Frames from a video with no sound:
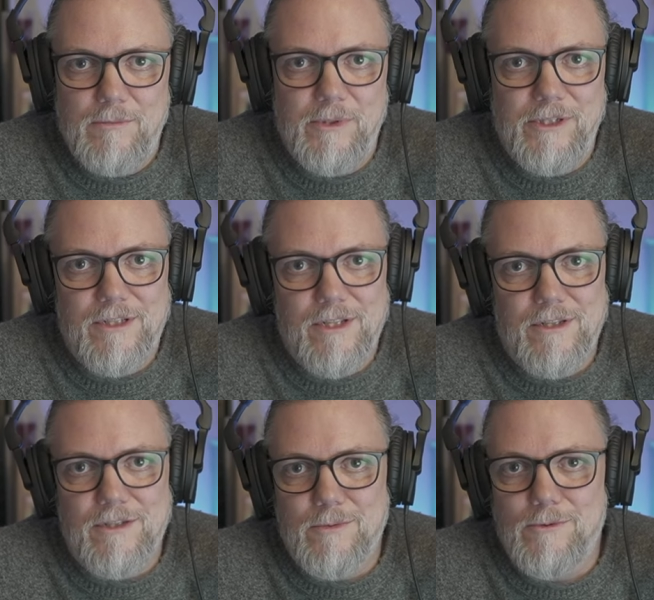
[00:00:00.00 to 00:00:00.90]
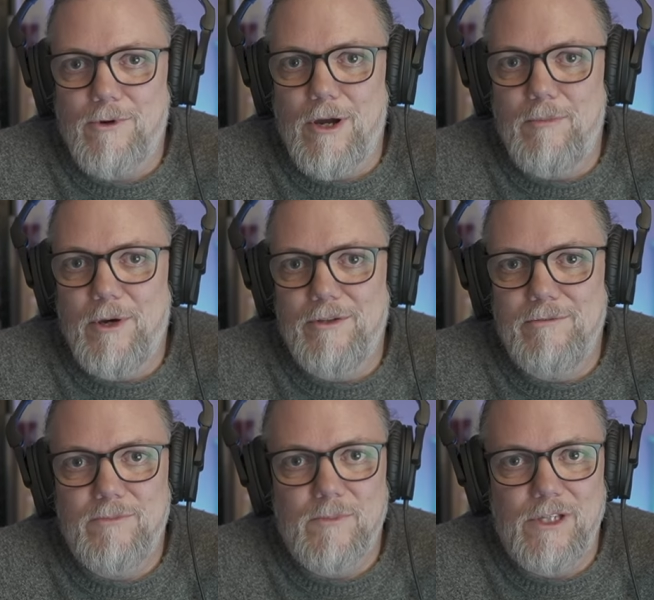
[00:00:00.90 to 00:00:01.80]
Please hit the subscribe
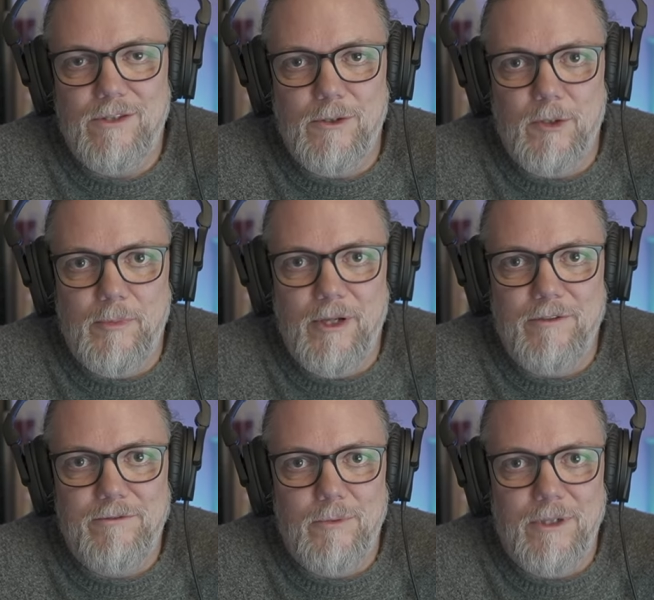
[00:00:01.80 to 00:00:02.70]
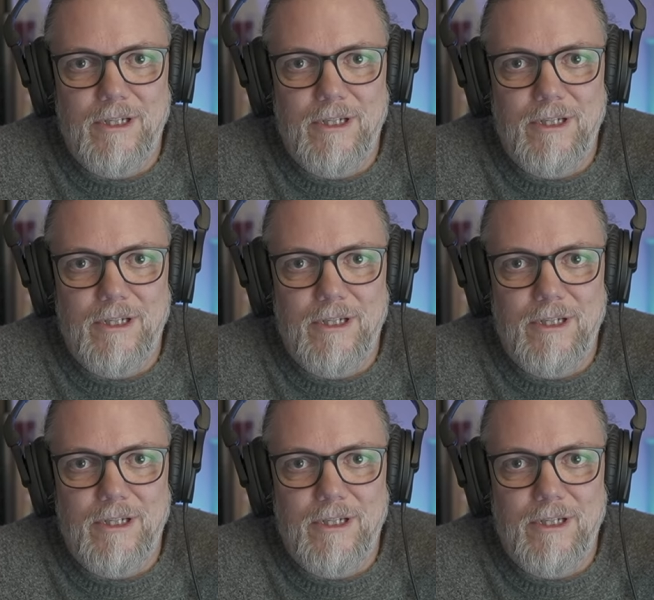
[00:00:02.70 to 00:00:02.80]
button, hit the little bell if you want to